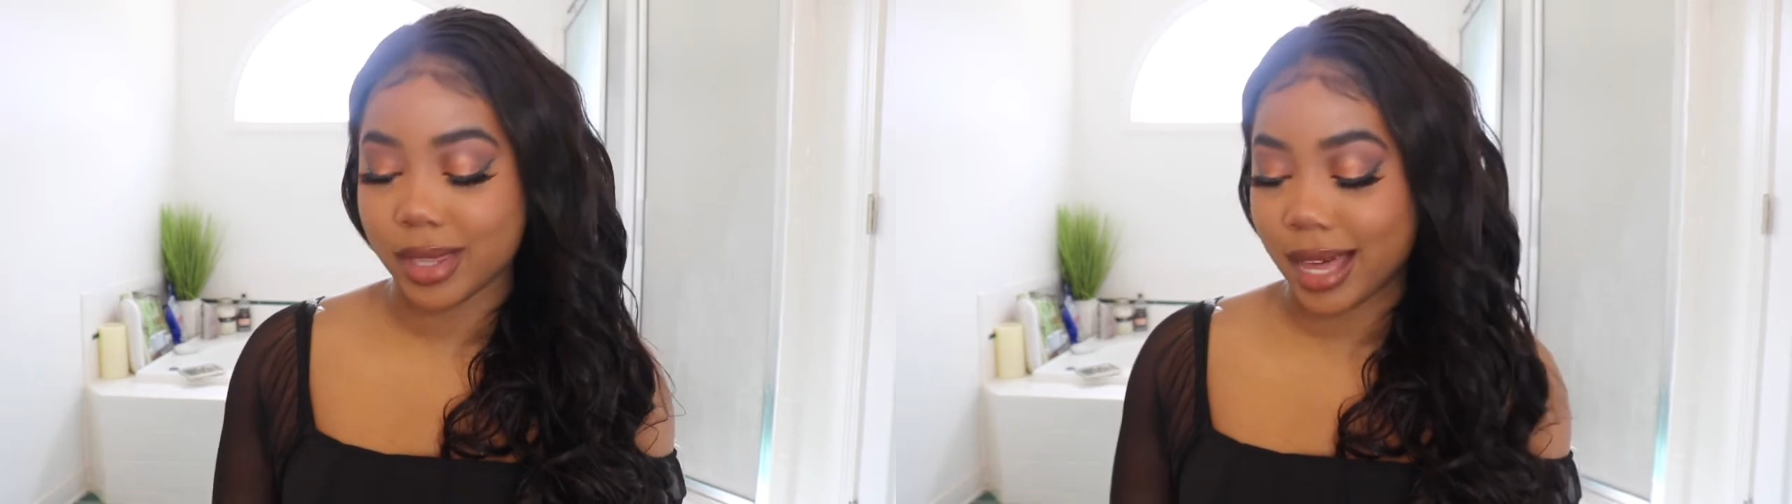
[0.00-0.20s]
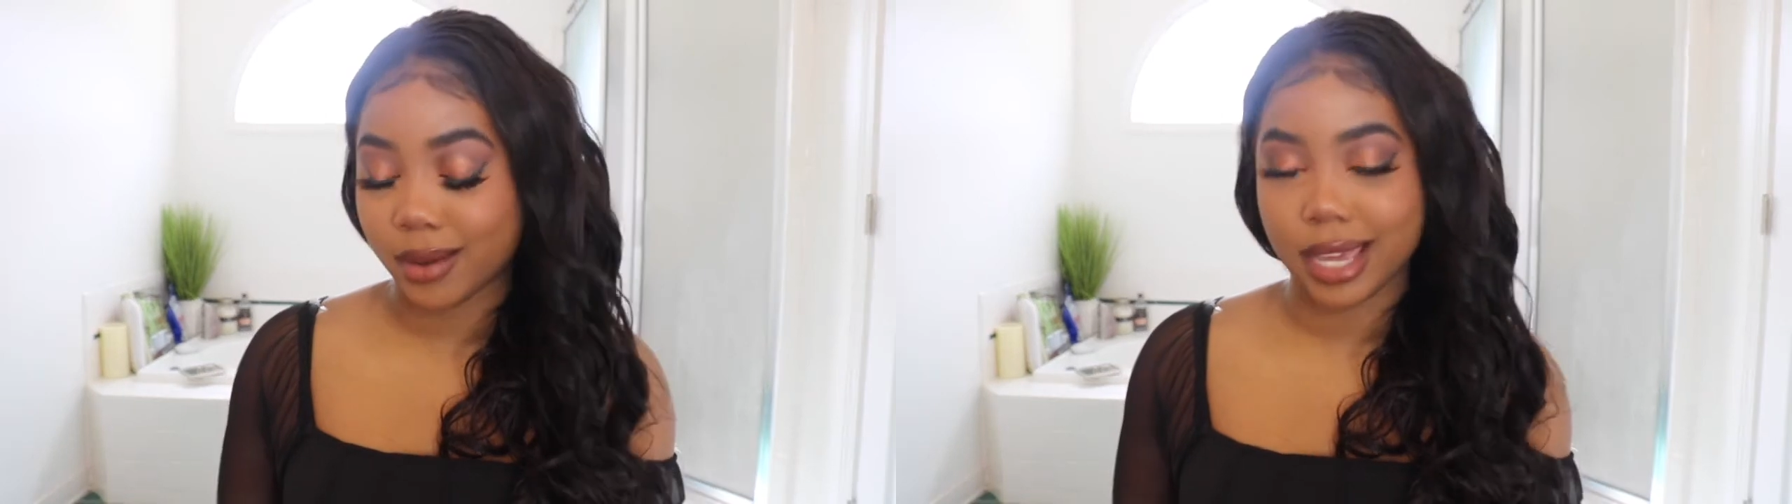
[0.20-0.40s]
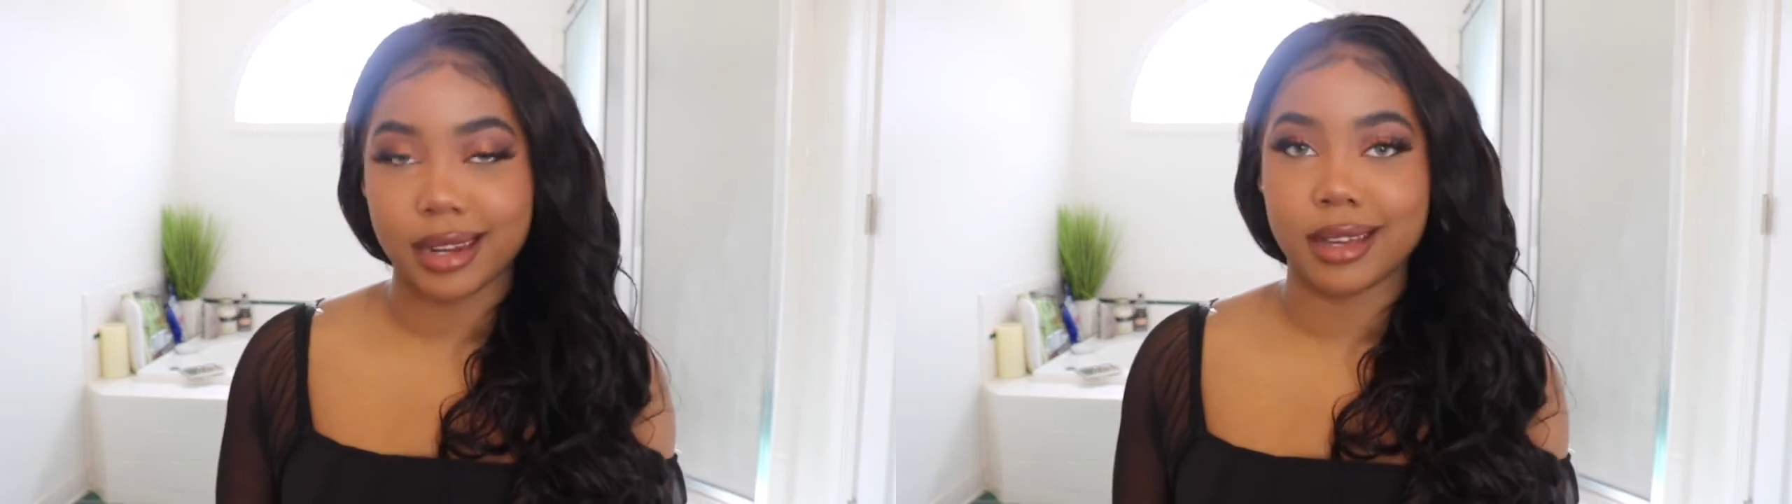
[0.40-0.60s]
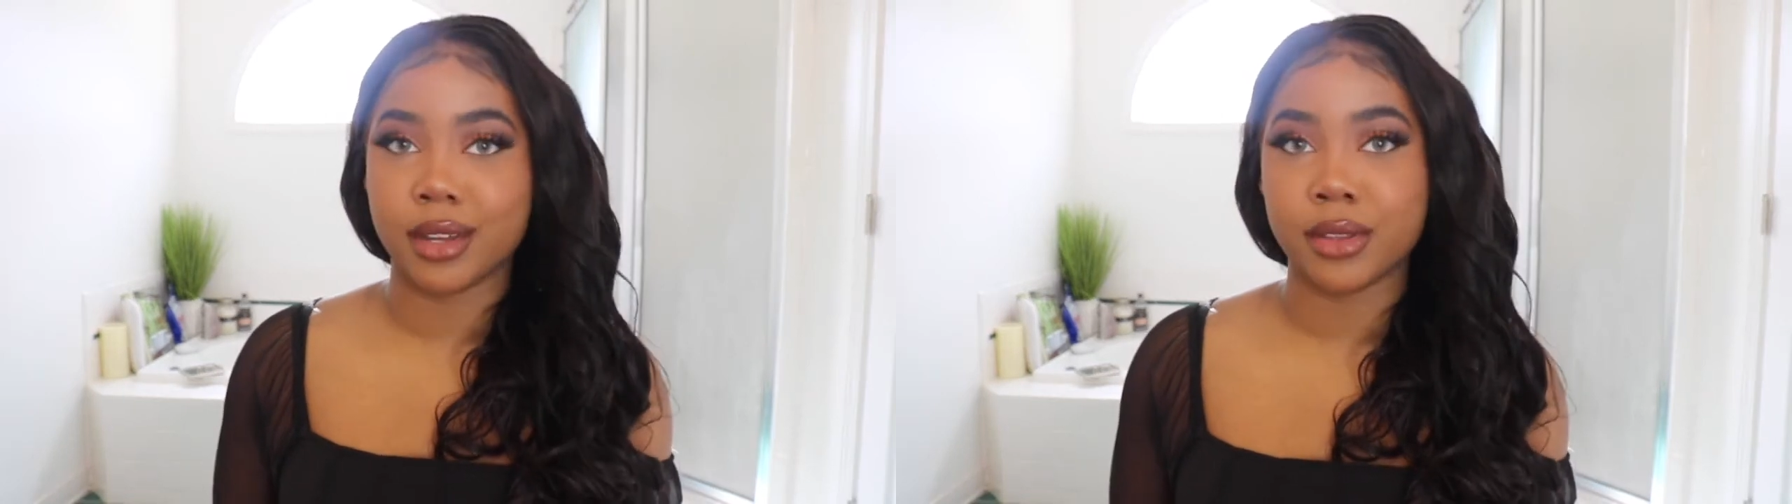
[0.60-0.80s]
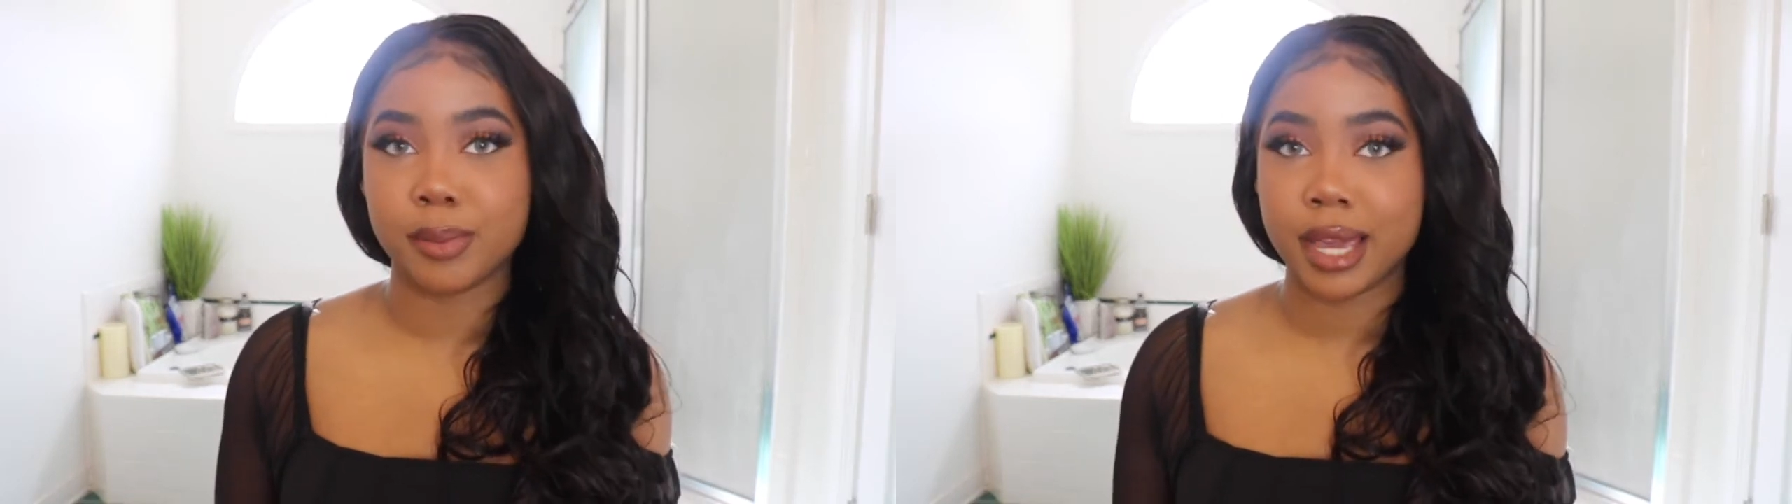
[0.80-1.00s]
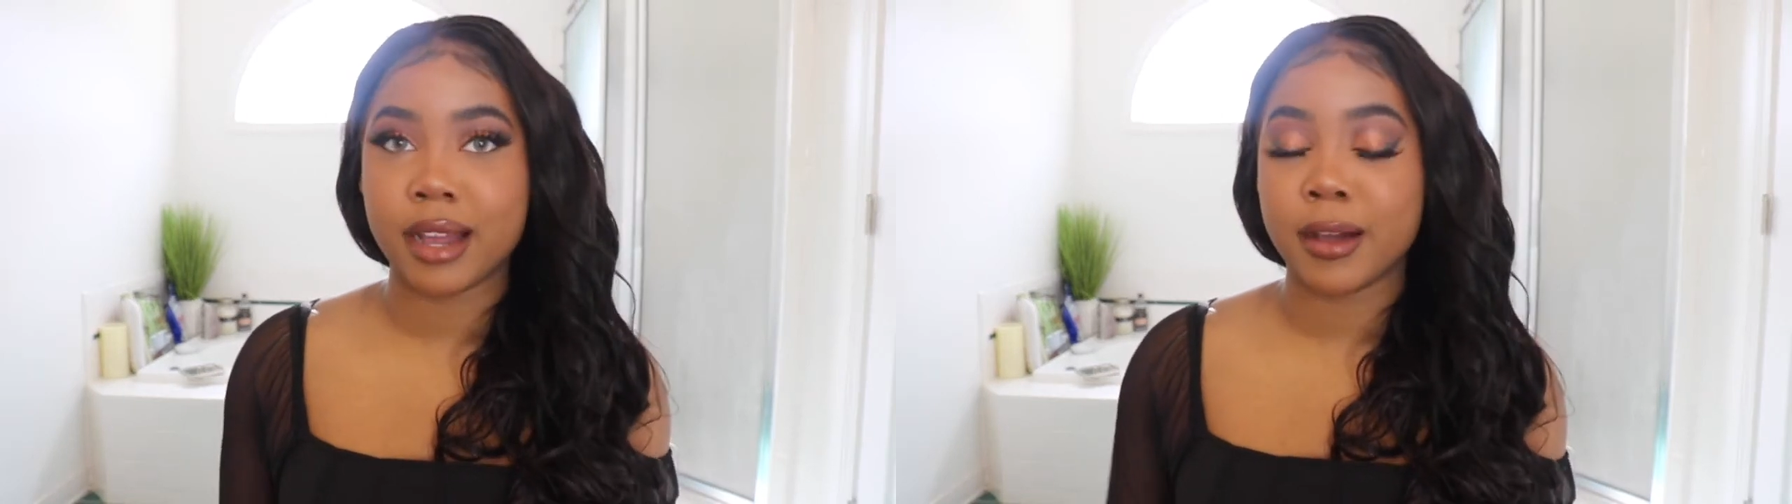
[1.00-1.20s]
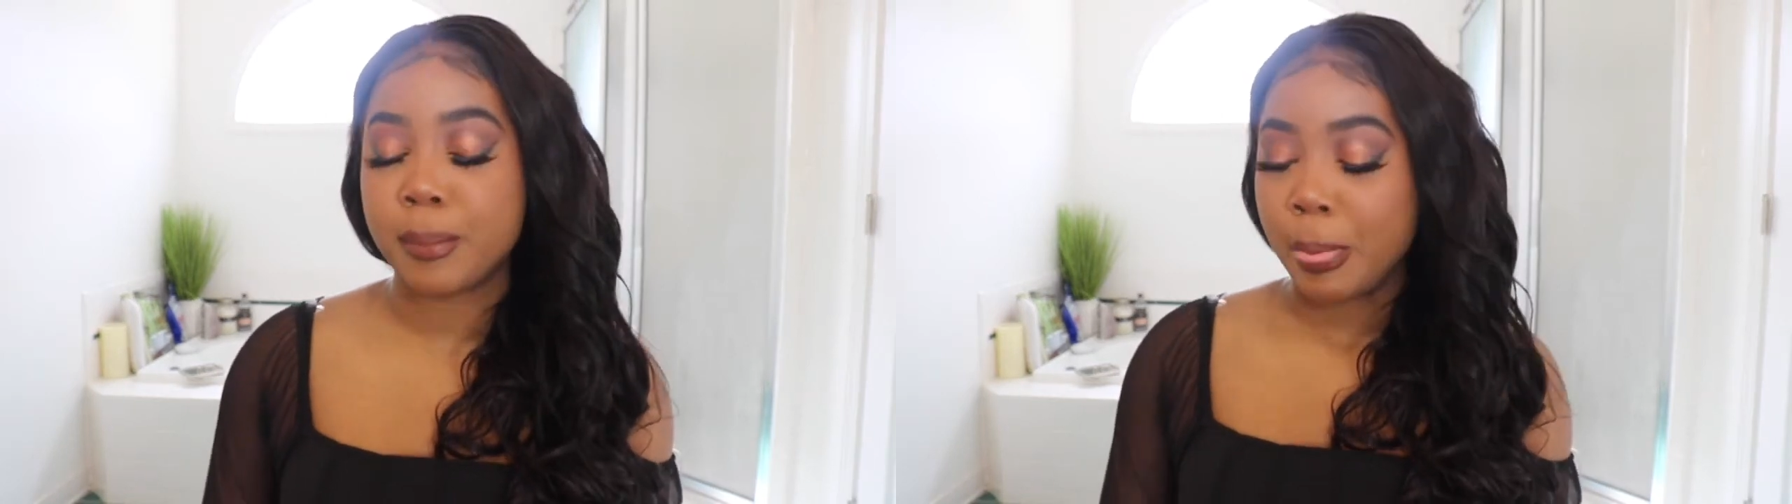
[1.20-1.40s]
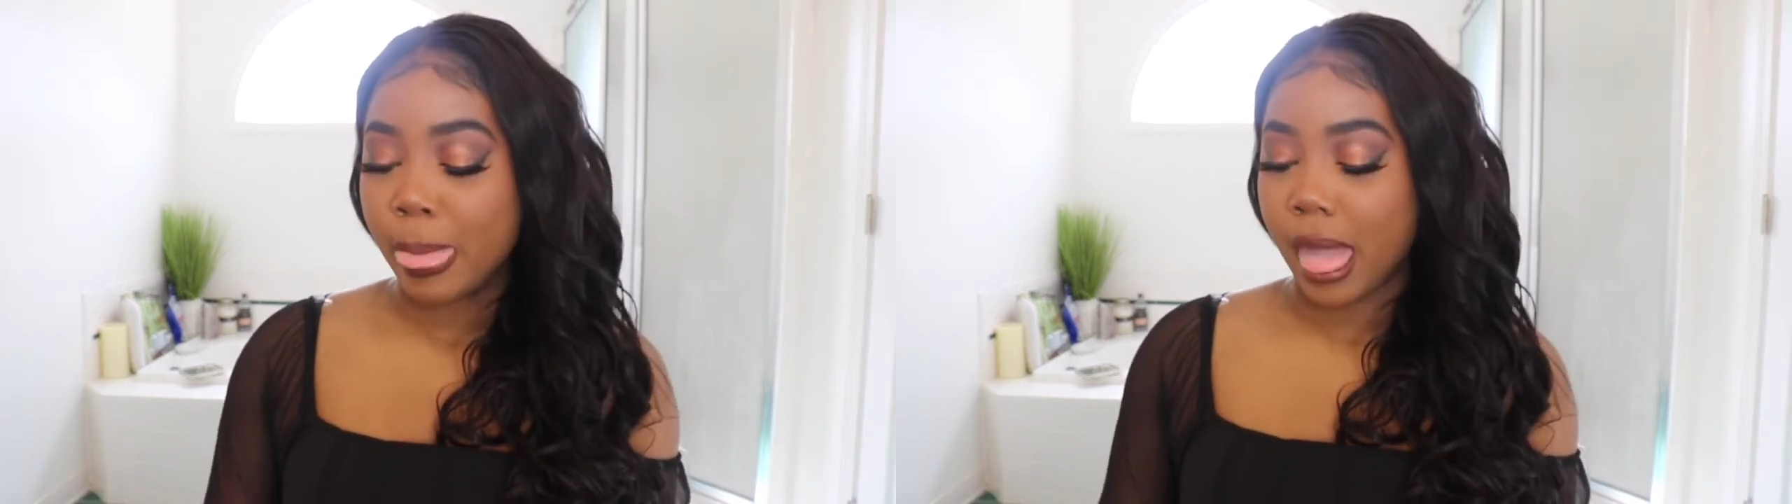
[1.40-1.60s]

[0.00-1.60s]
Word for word: without getting another pair.